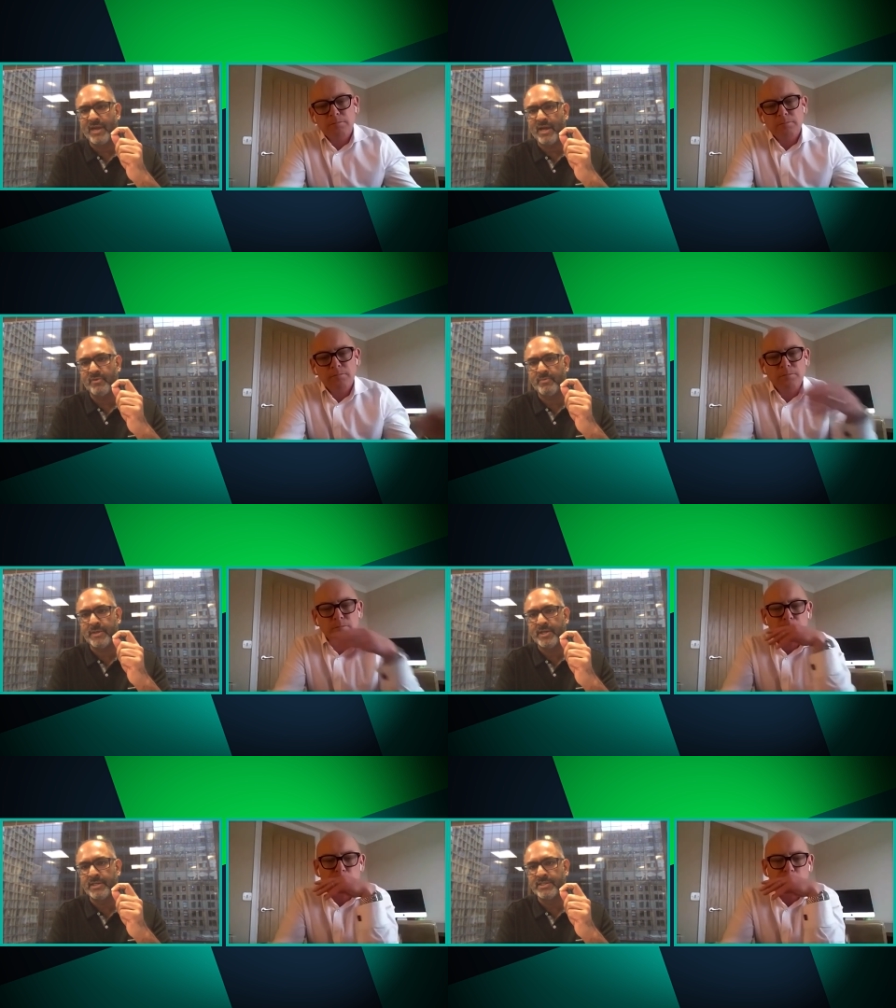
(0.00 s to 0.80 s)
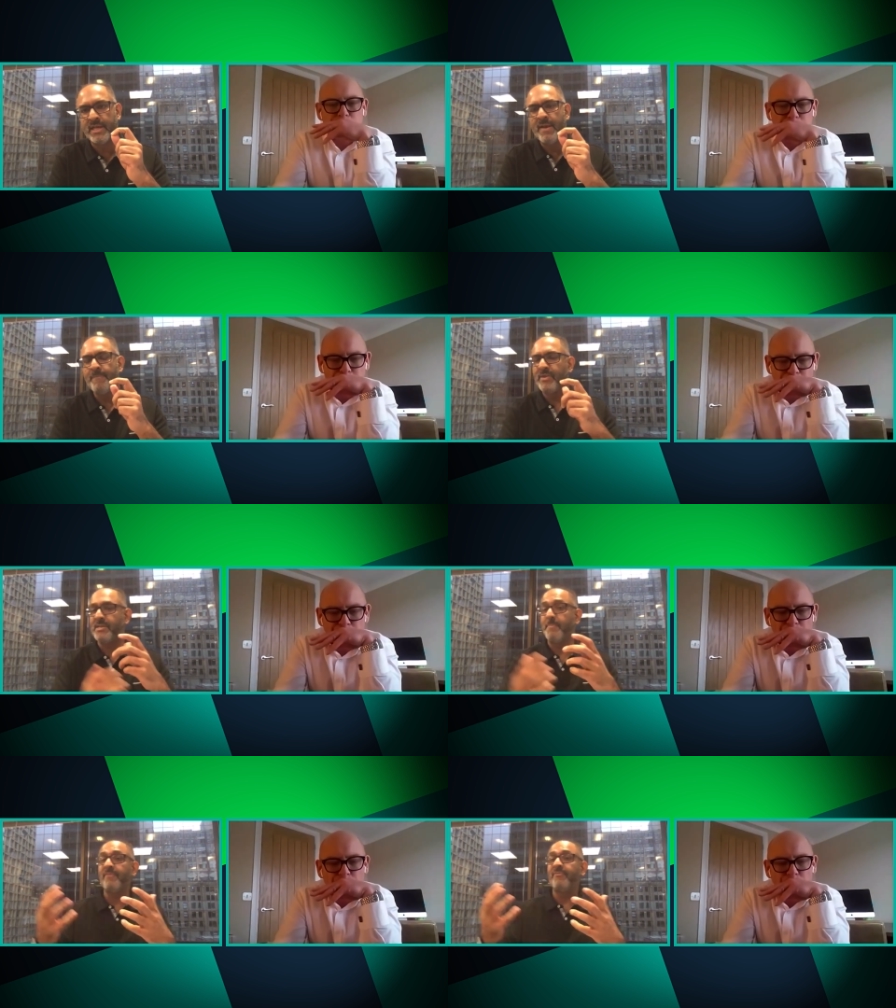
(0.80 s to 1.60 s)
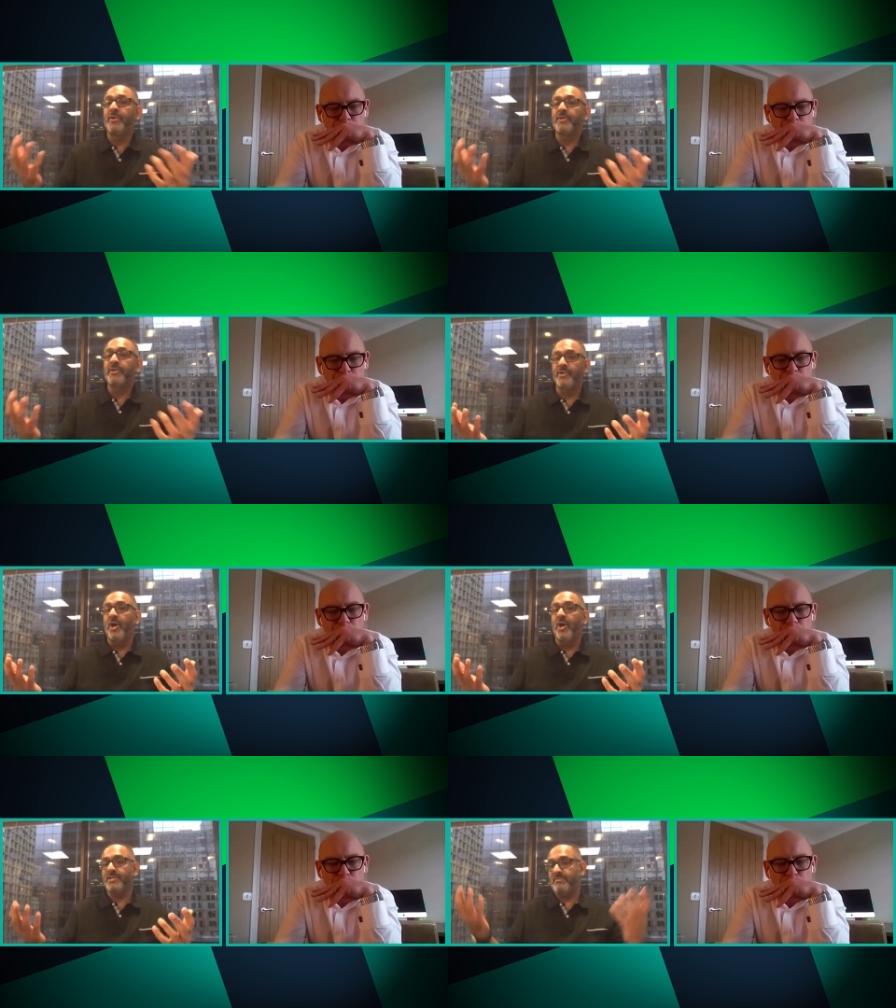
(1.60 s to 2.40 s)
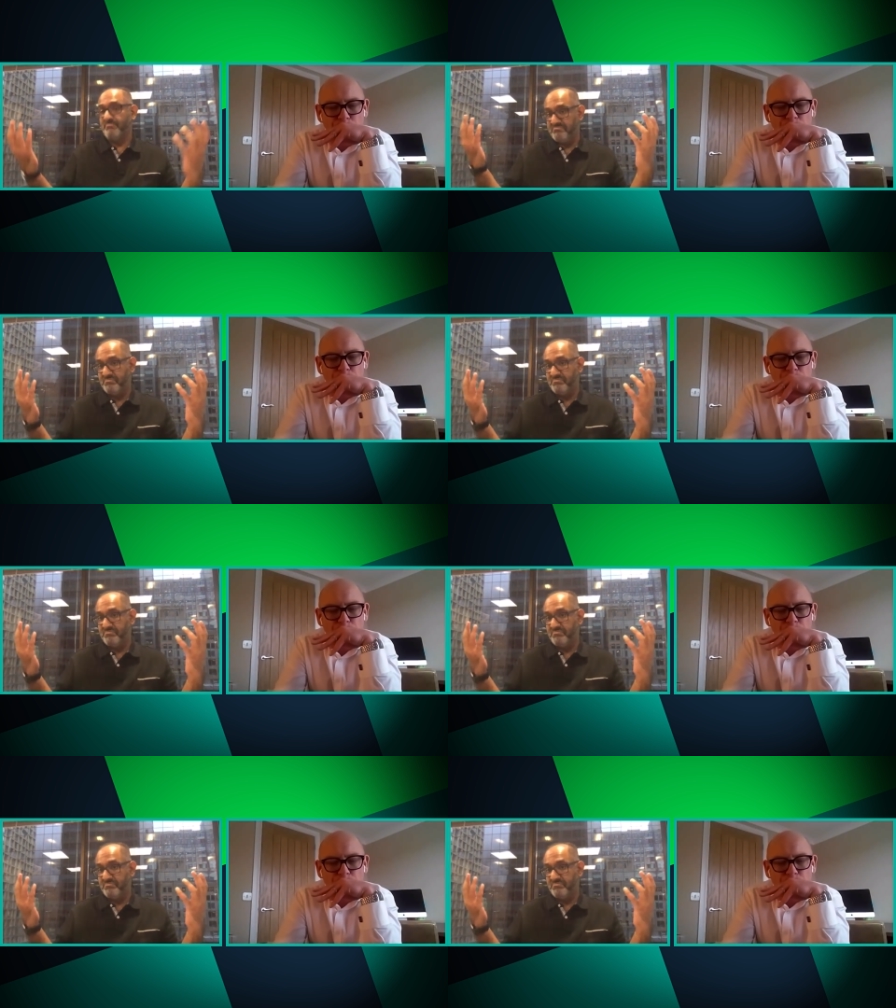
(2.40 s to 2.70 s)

around because there's a big focus on cost.